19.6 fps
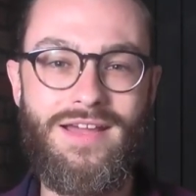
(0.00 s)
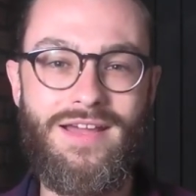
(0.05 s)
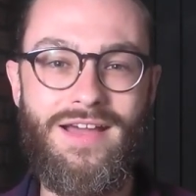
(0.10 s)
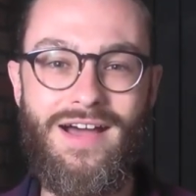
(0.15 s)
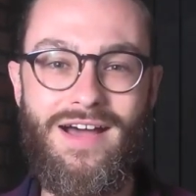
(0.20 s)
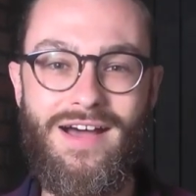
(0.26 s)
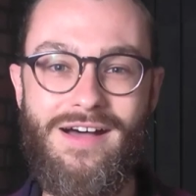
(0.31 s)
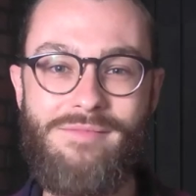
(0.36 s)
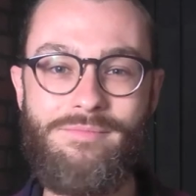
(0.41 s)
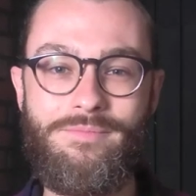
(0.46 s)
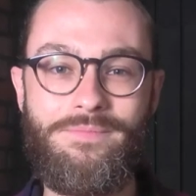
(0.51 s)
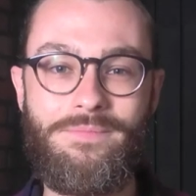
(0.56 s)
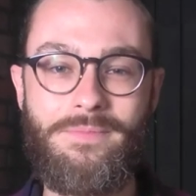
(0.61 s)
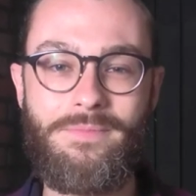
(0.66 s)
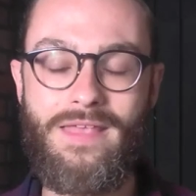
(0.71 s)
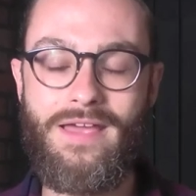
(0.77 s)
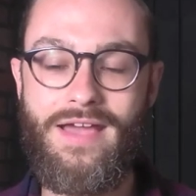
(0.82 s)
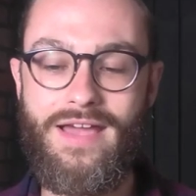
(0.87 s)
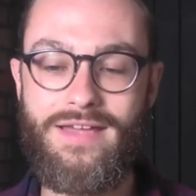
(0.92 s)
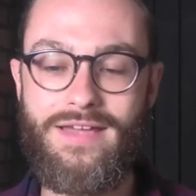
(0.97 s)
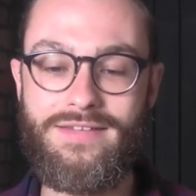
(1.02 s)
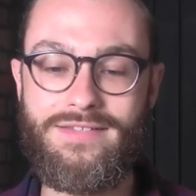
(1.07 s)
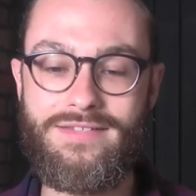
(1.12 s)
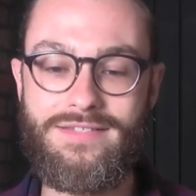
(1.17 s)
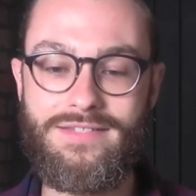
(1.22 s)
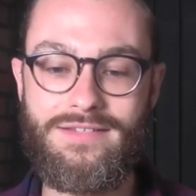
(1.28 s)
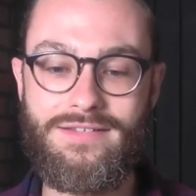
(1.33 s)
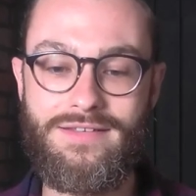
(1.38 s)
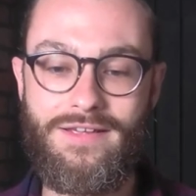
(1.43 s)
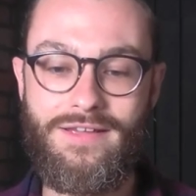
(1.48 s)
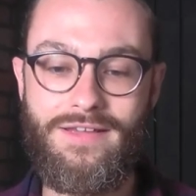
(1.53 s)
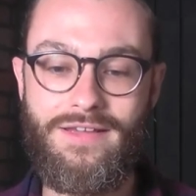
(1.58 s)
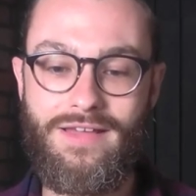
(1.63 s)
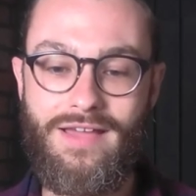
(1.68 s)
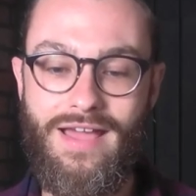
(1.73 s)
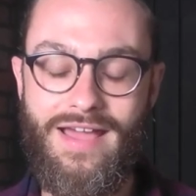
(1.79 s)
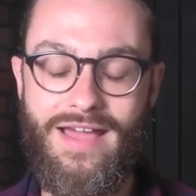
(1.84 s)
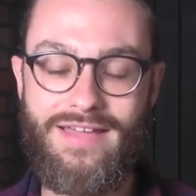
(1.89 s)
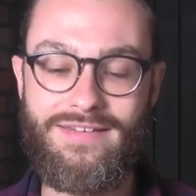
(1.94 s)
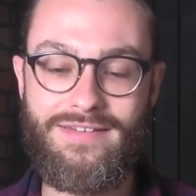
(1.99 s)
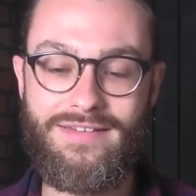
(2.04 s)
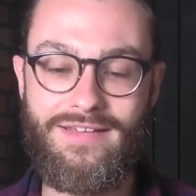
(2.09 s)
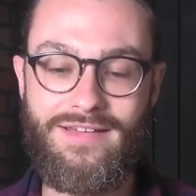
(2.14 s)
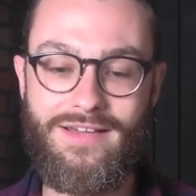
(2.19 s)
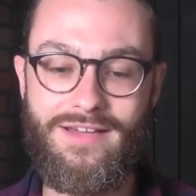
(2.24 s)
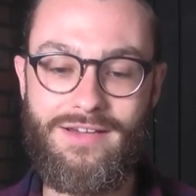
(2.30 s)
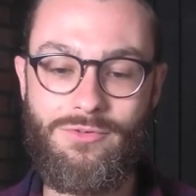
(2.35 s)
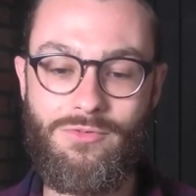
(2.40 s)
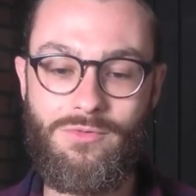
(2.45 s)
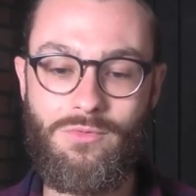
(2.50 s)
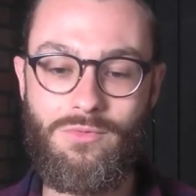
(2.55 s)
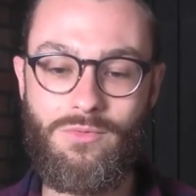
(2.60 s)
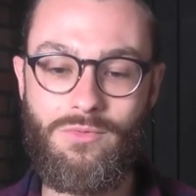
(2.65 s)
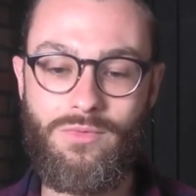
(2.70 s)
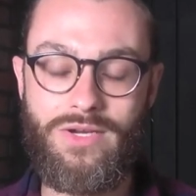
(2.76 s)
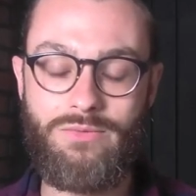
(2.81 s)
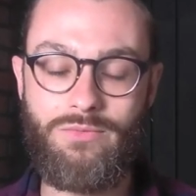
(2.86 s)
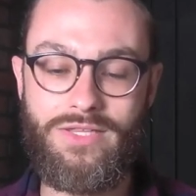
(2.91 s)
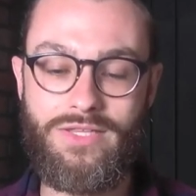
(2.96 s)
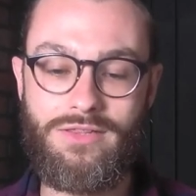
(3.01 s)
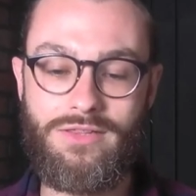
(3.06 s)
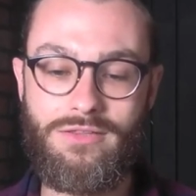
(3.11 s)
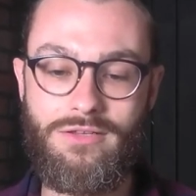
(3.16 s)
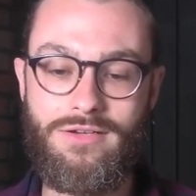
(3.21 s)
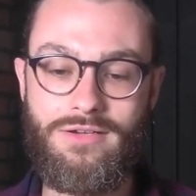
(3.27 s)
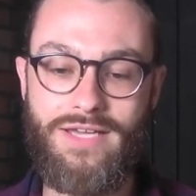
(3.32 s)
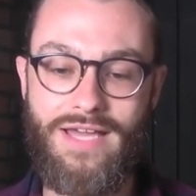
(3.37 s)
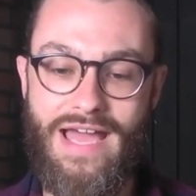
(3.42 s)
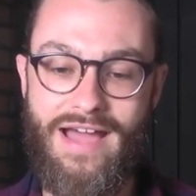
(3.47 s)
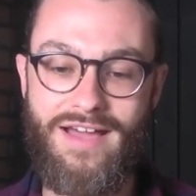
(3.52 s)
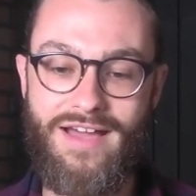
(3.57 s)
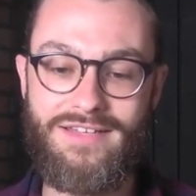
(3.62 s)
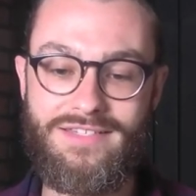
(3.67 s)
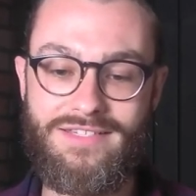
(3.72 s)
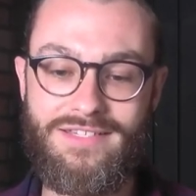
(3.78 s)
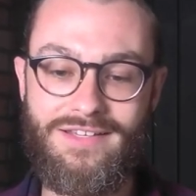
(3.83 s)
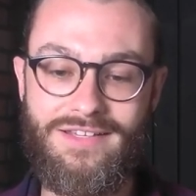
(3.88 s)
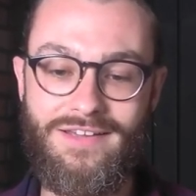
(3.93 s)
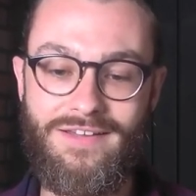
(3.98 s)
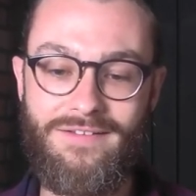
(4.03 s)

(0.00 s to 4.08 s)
Um, and and uh, when we look at